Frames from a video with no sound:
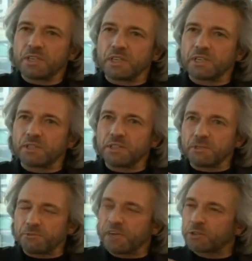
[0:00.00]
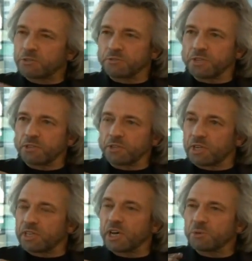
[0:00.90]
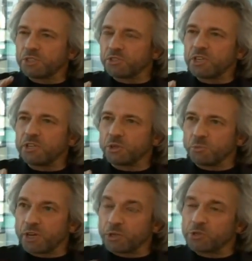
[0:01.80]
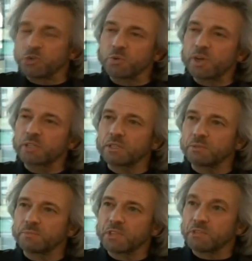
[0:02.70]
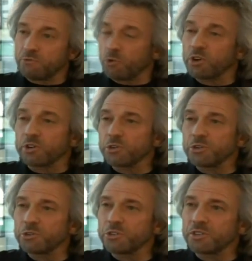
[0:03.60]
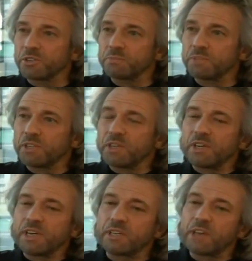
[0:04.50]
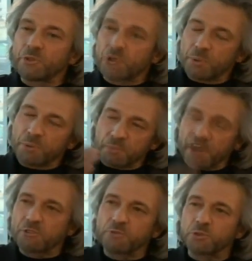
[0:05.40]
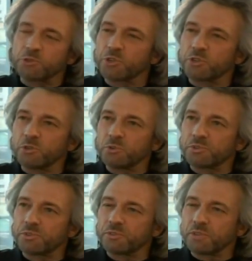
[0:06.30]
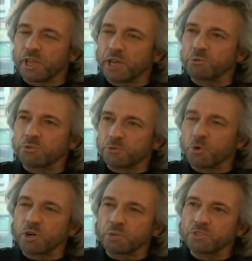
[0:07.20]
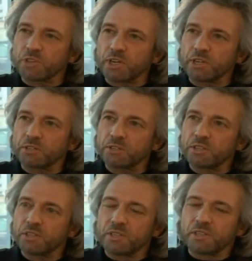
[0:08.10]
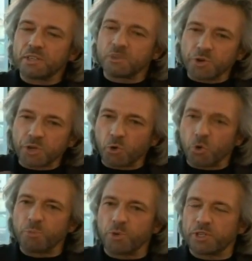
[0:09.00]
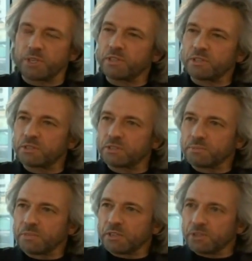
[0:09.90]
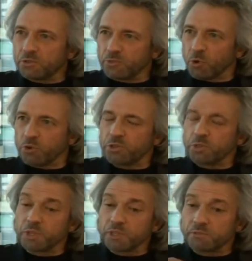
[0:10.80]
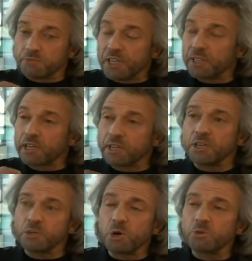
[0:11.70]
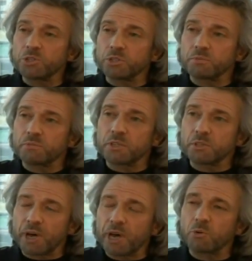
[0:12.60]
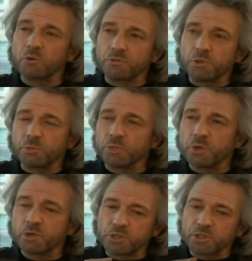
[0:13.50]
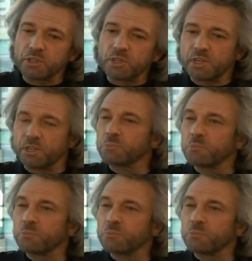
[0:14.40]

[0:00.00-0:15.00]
uh, the effects of things that cannot be seen and measured directly four hundred years ago. And now they're coming back full circle with the, the language of quantum science, uh, reincorporating these these forces, but the feeling and the emotion and the power of human emotion is